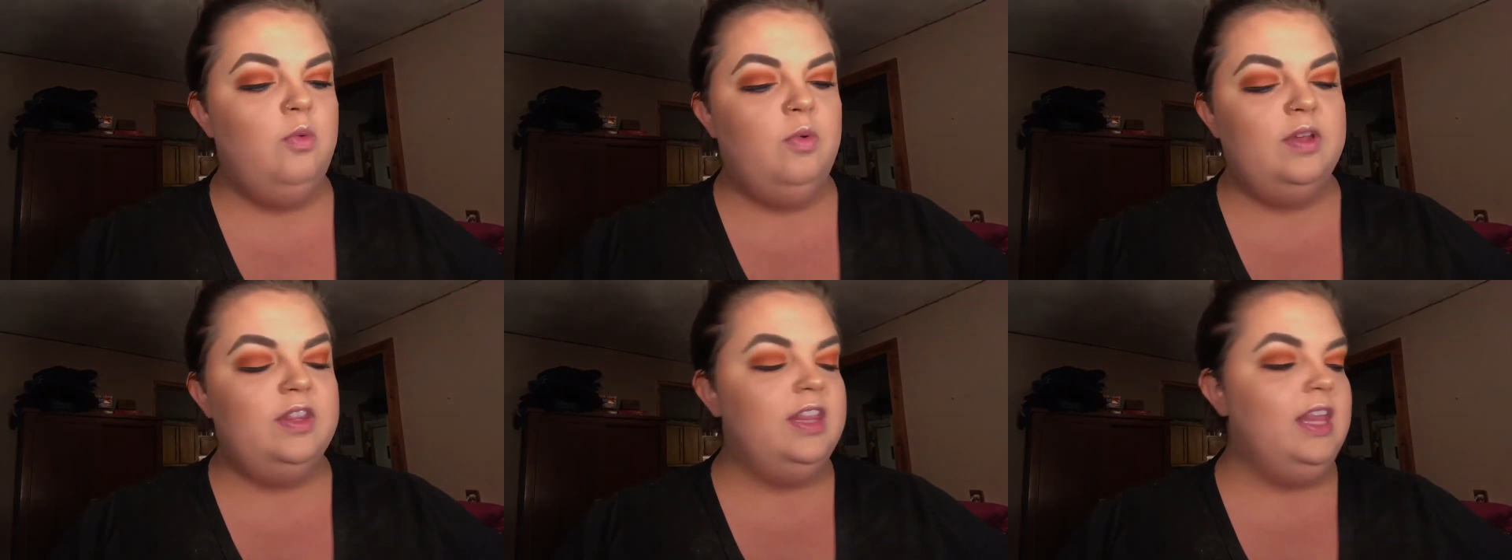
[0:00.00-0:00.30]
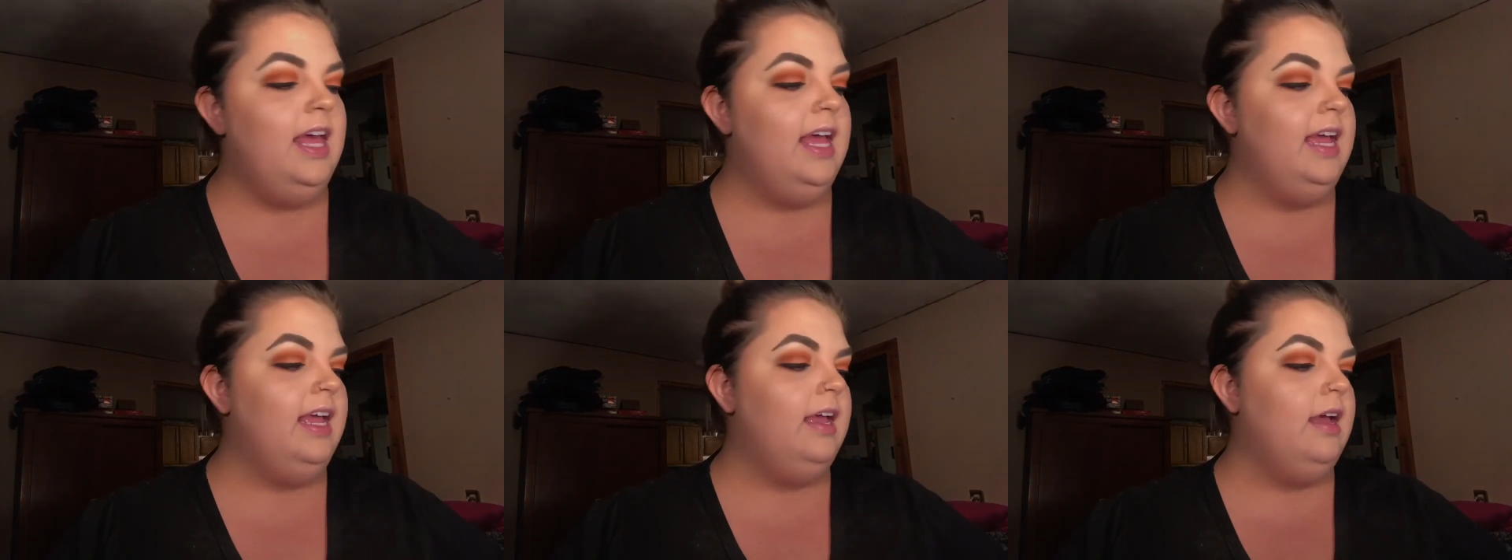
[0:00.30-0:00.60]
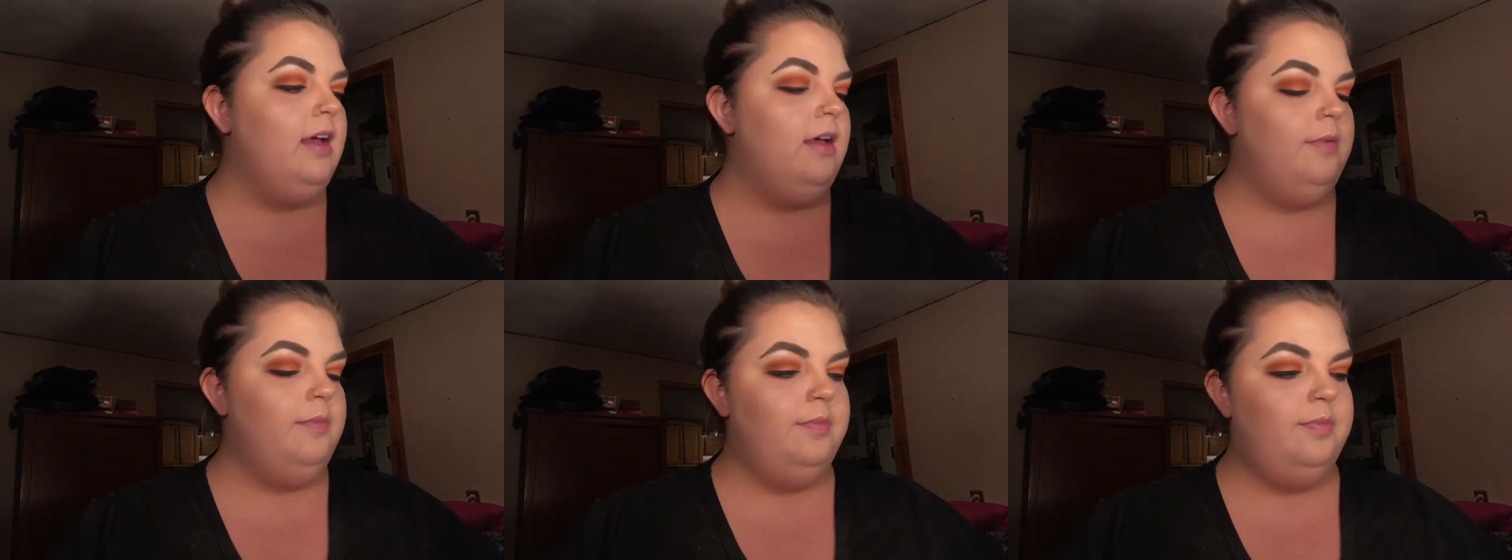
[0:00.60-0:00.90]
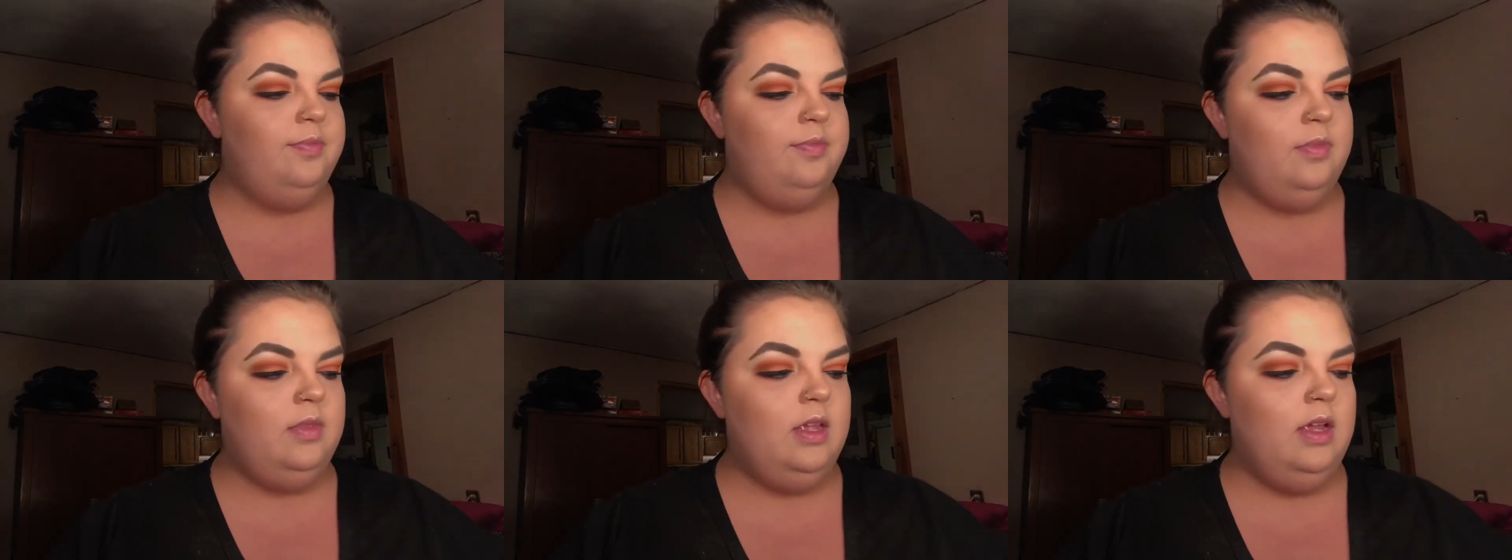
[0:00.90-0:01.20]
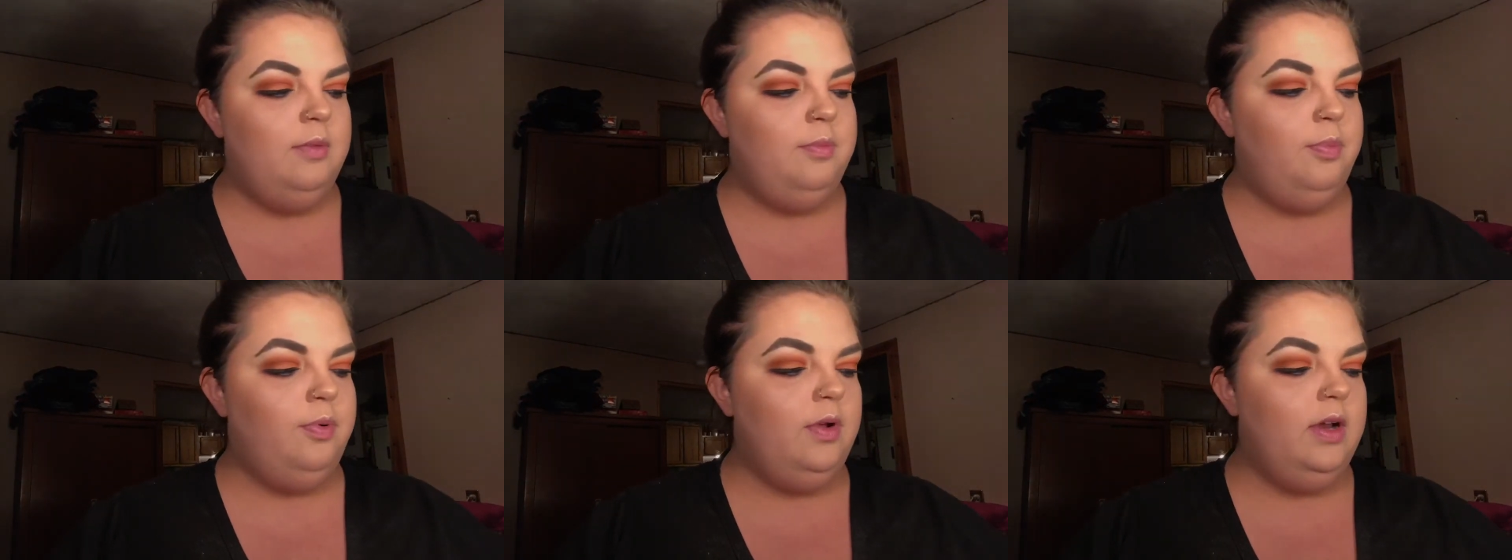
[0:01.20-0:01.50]
with like
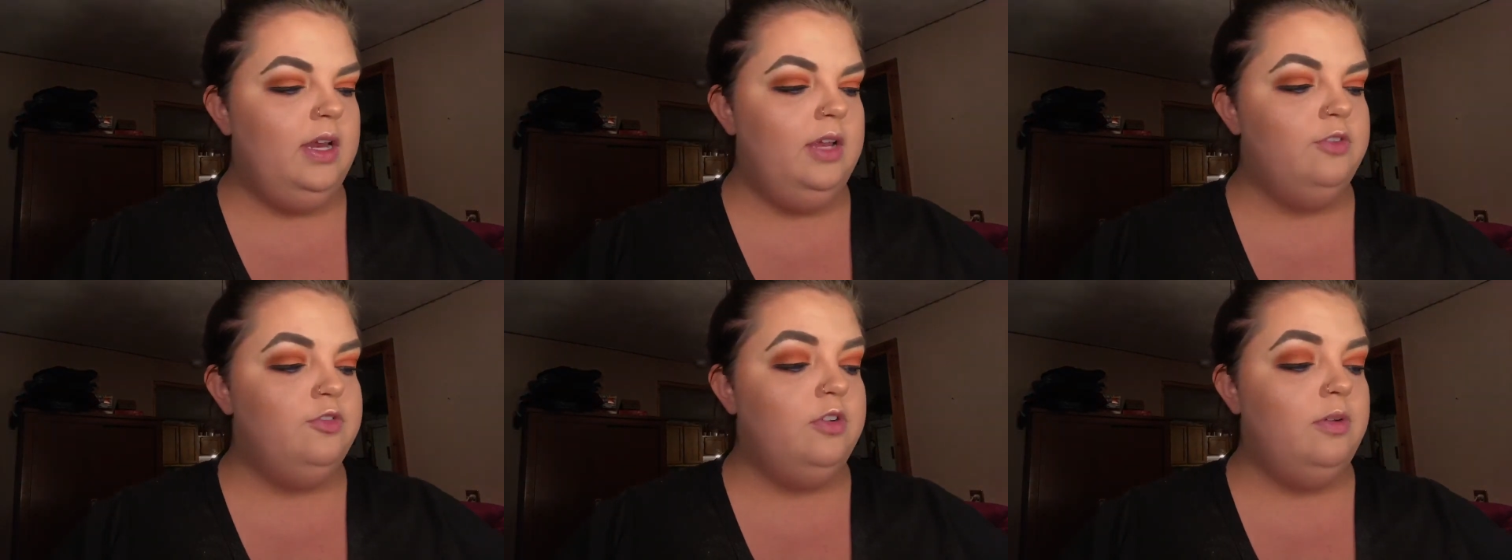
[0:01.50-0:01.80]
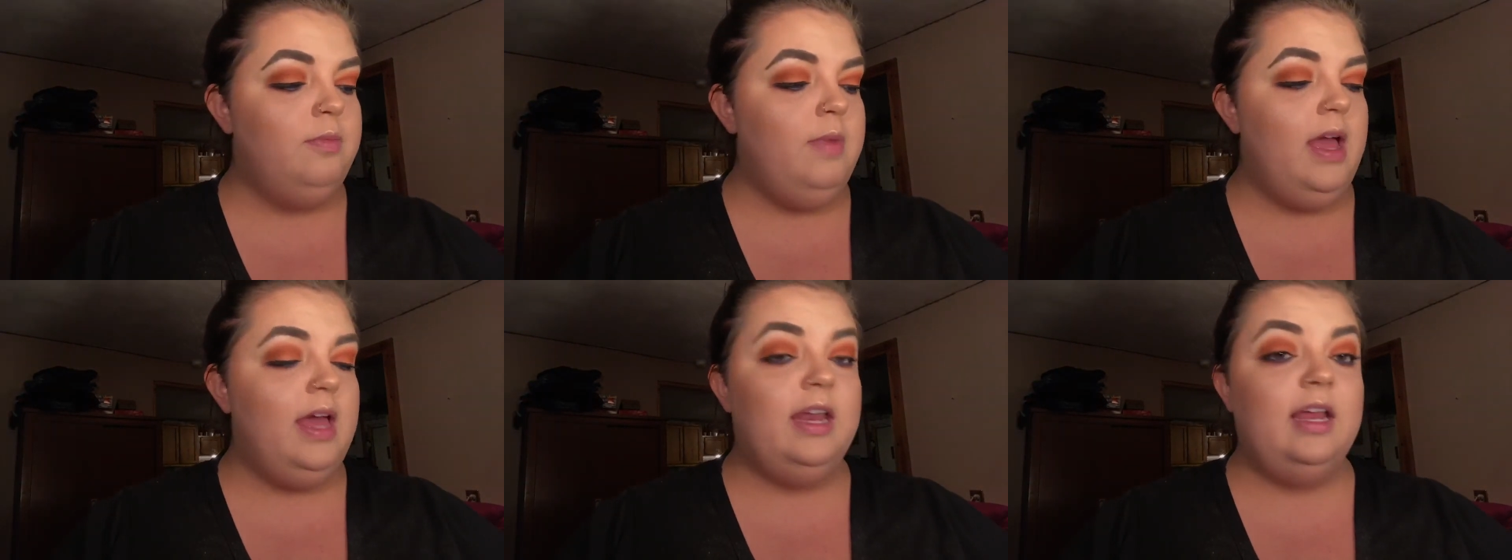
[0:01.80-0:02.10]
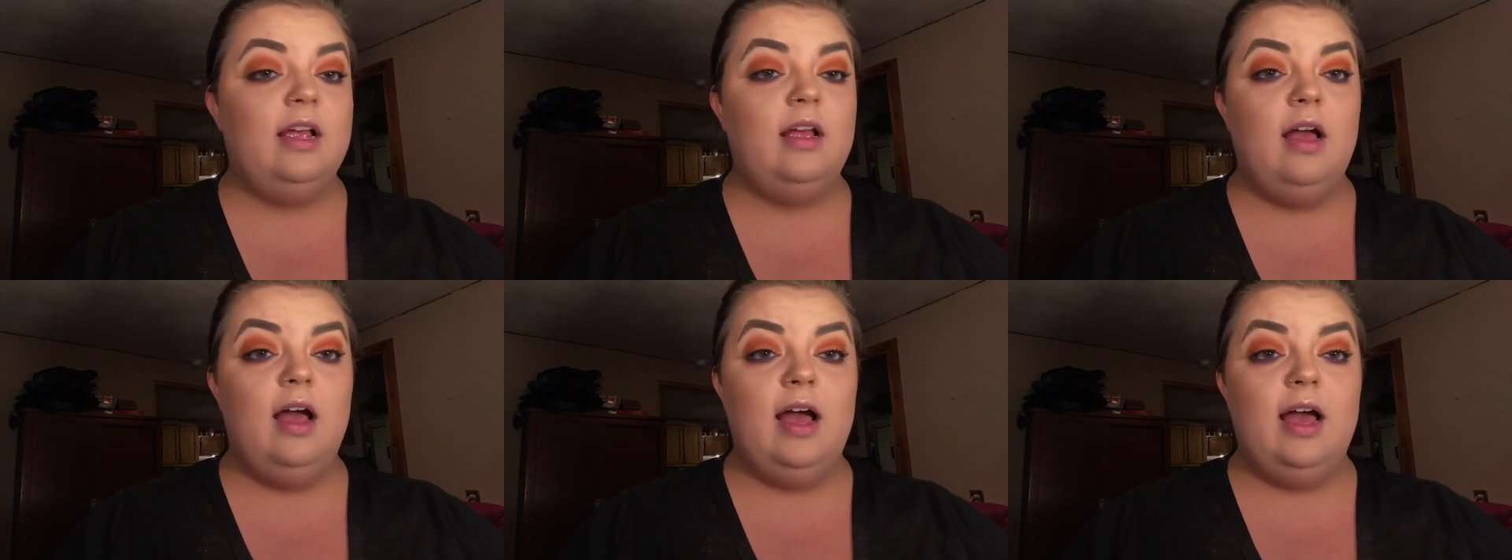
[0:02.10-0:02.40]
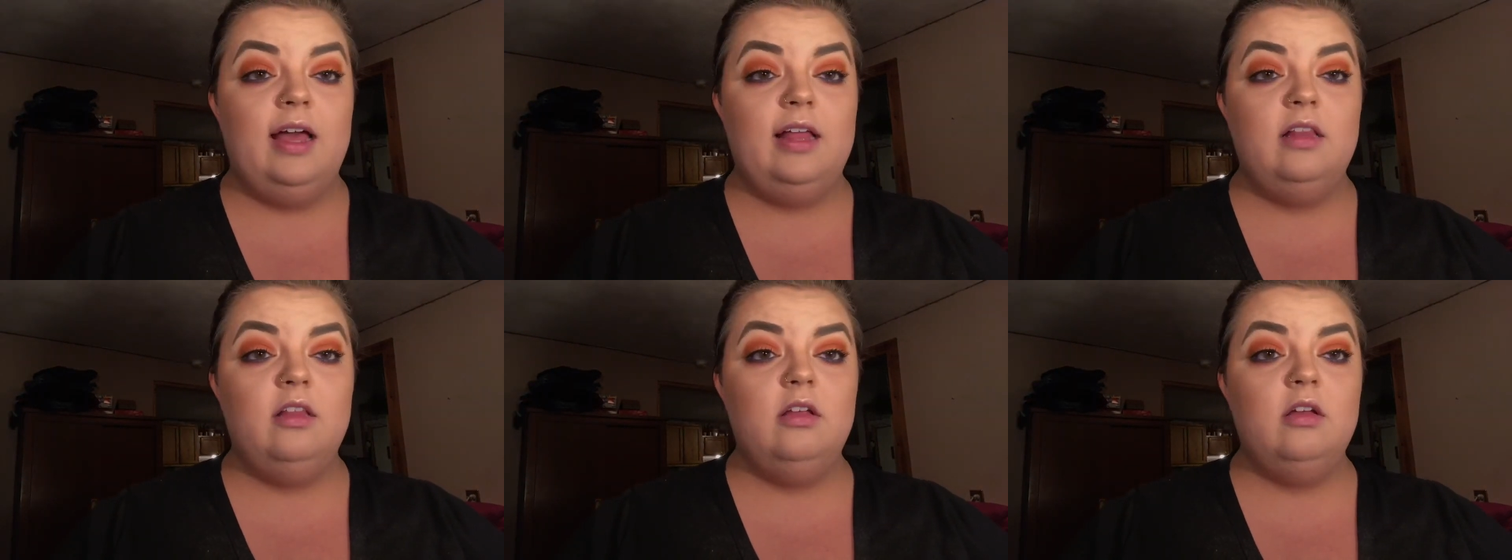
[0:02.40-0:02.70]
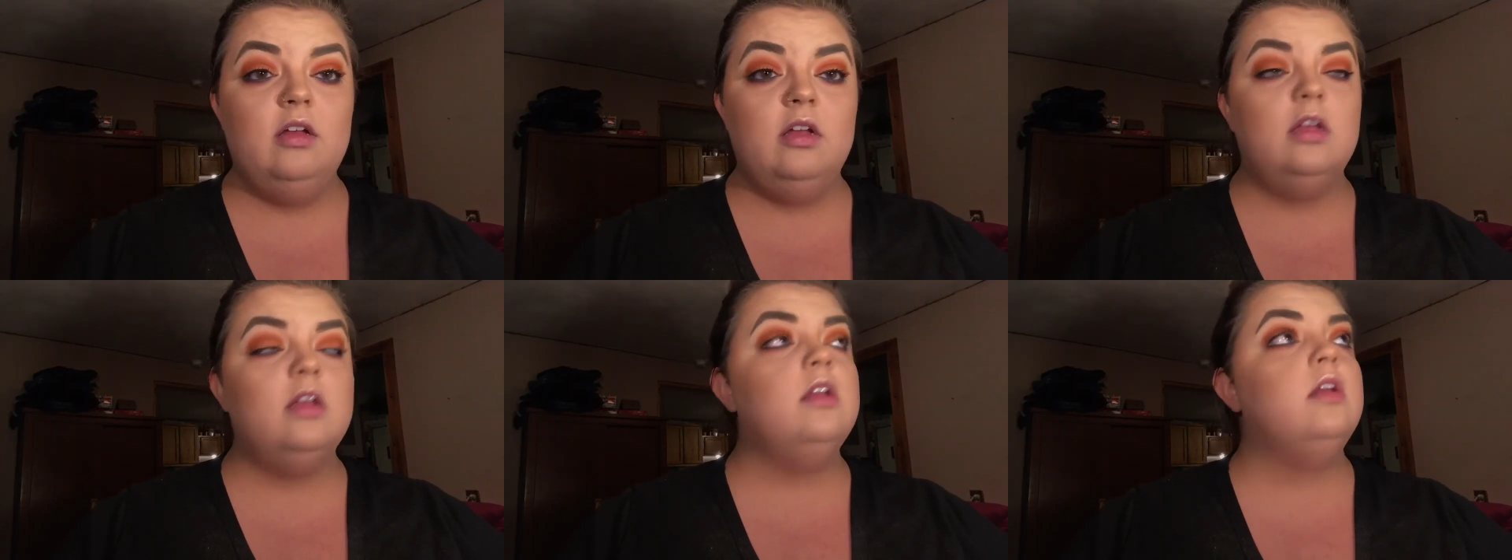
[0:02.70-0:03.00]
a pretty dramatic eye
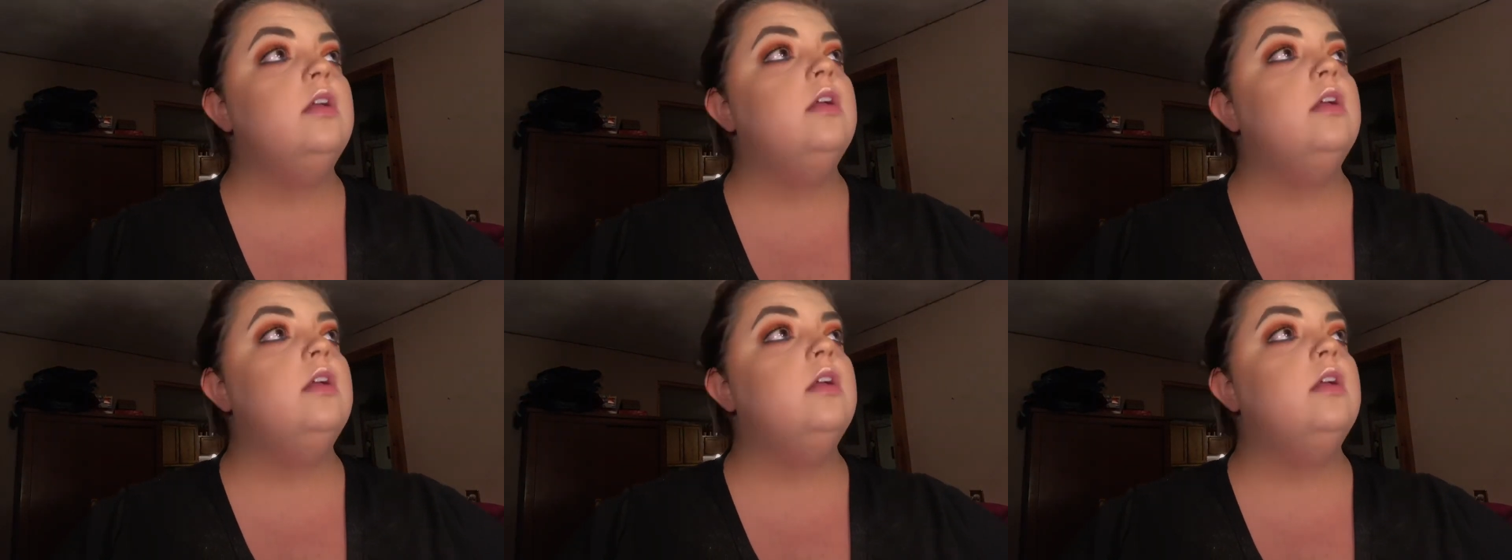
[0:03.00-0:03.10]
look,